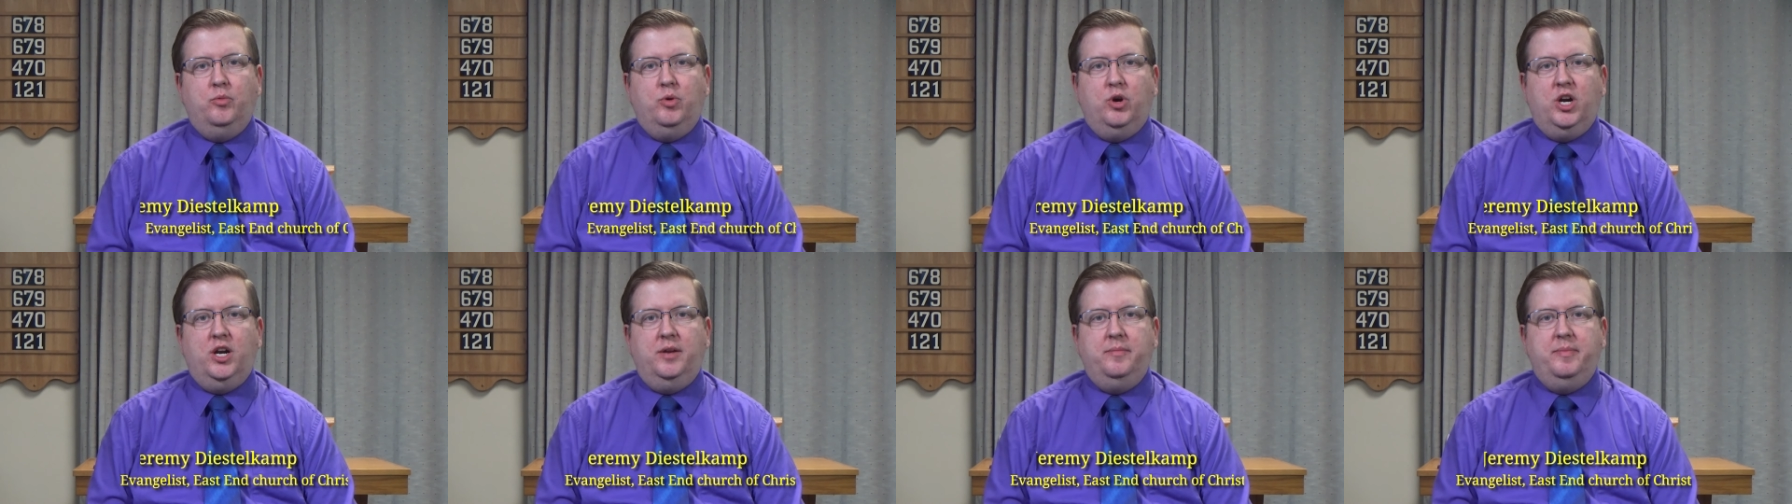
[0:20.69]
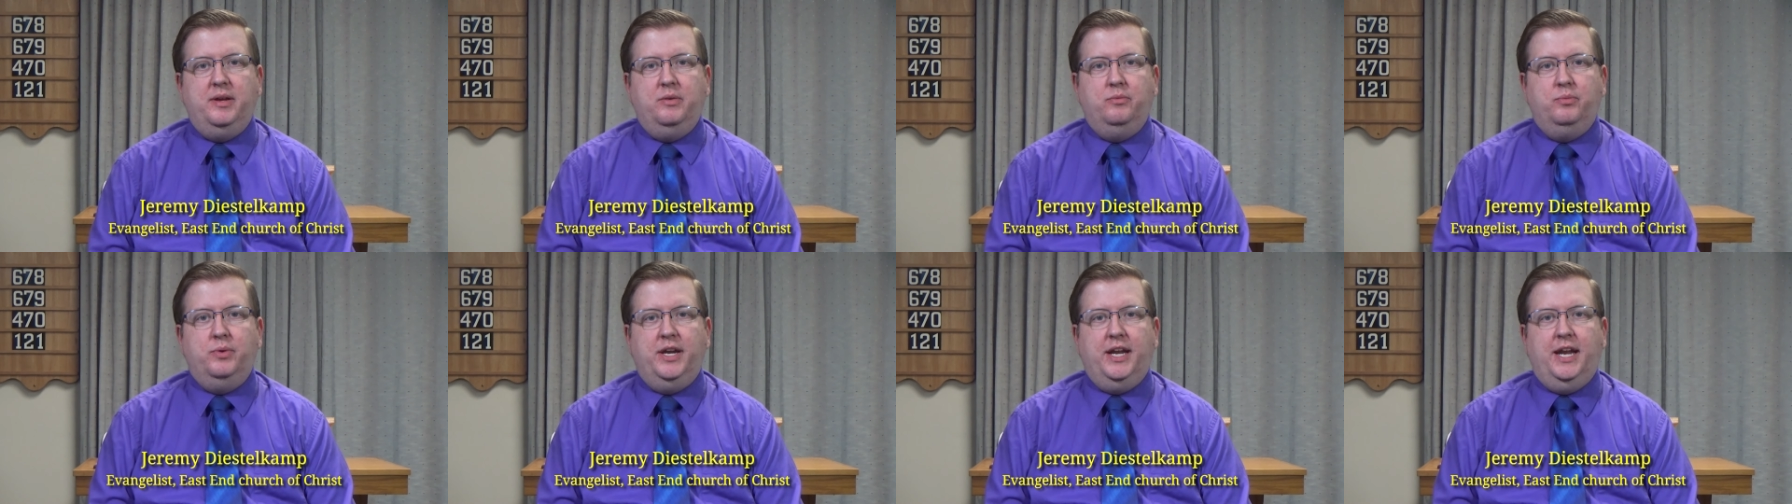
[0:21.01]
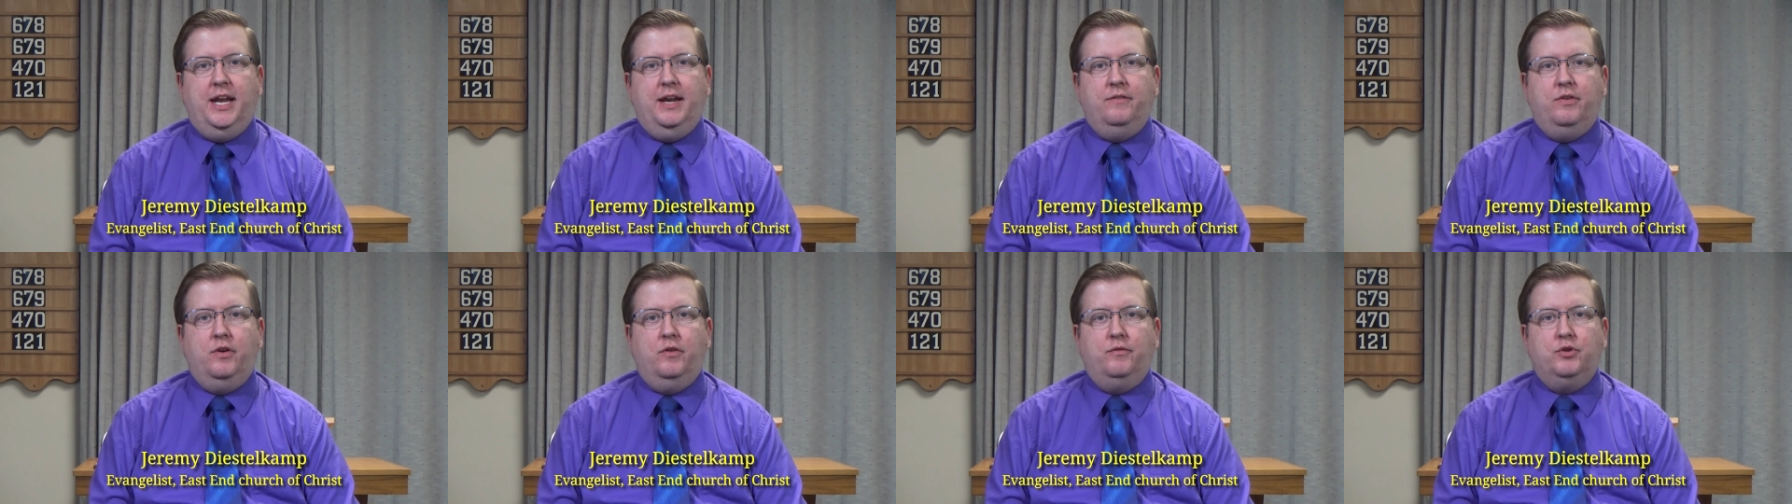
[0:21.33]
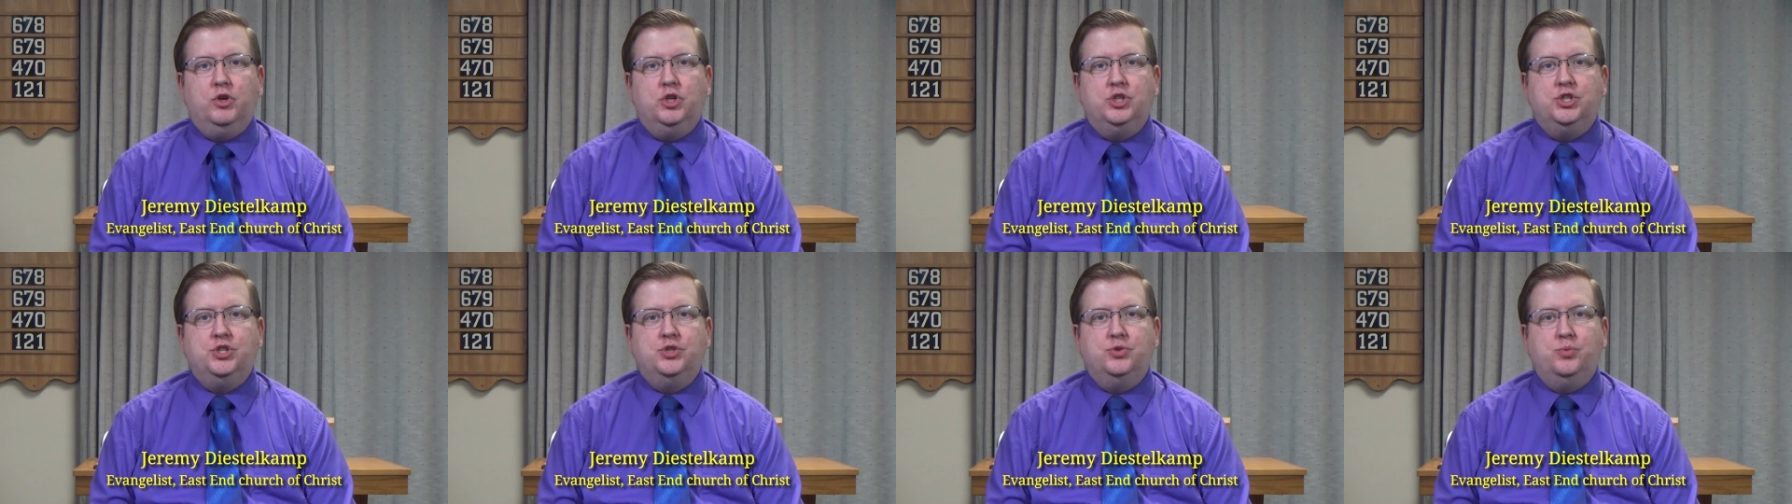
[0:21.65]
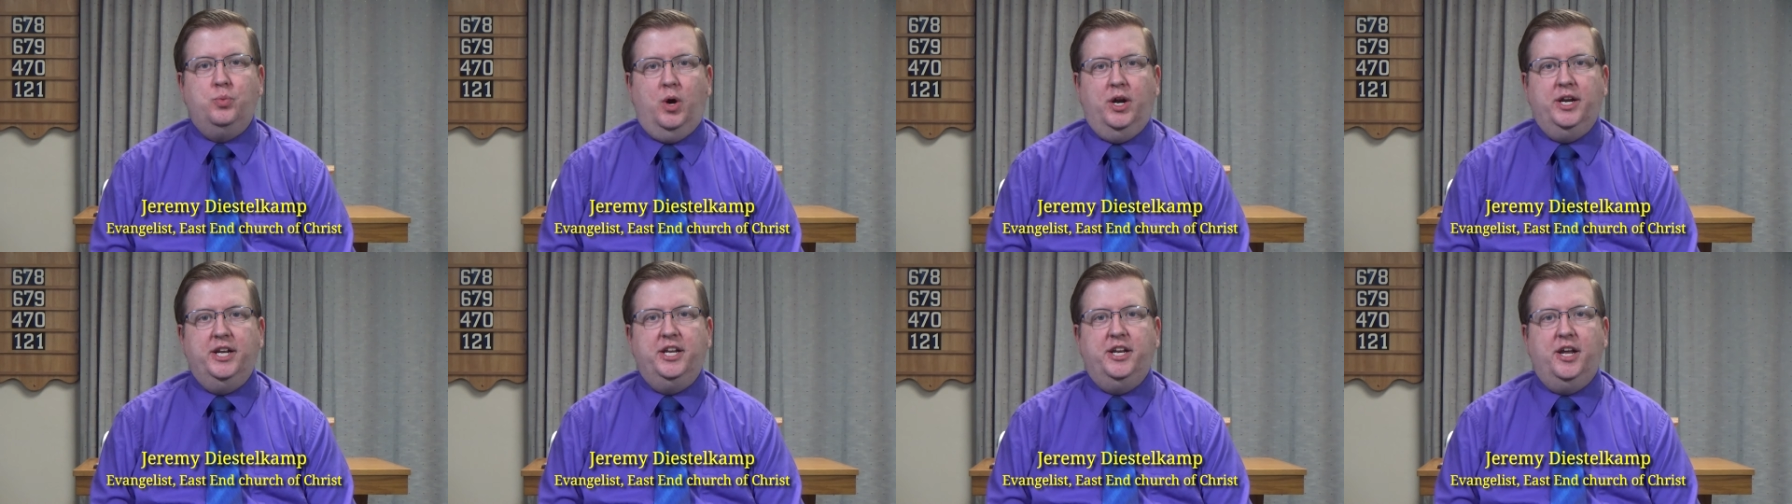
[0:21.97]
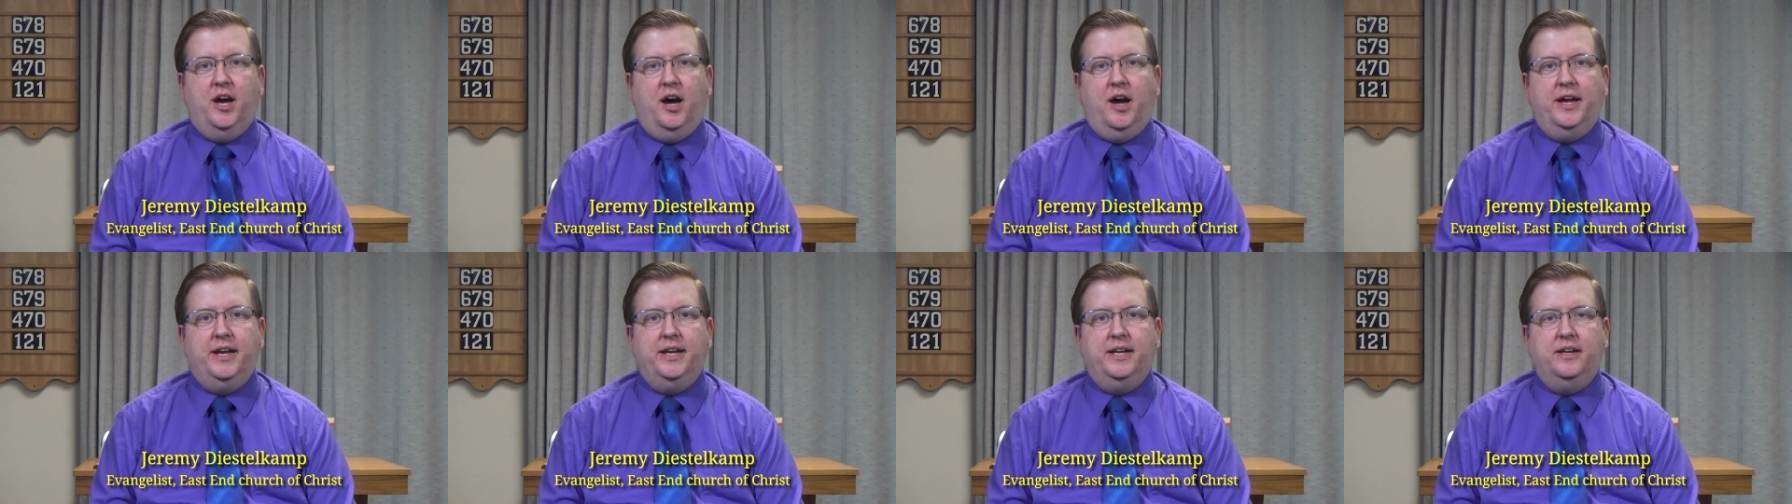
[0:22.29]
We're going to be reading from verses 1 to
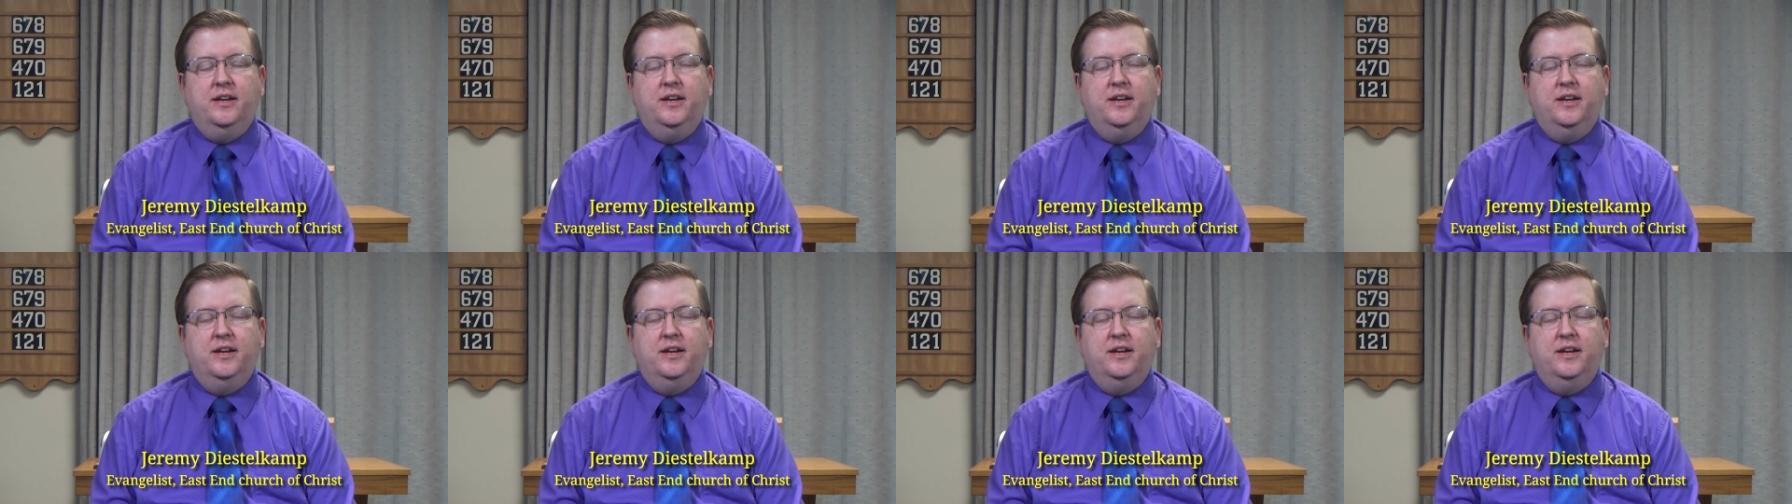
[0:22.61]
9.